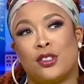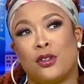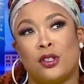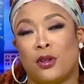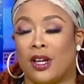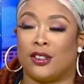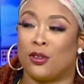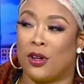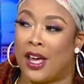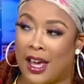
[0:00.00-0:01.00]
two of you had to
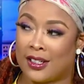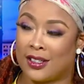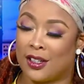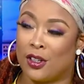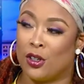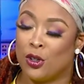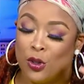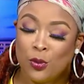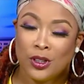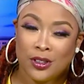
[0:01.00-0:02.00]
do an accent, who
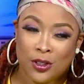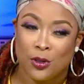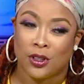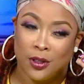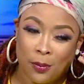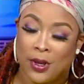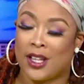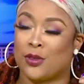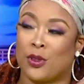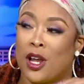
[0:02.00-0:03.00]
would do it the
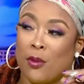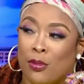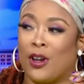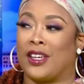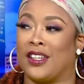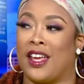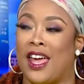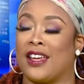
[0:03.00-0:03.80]
best without breaking the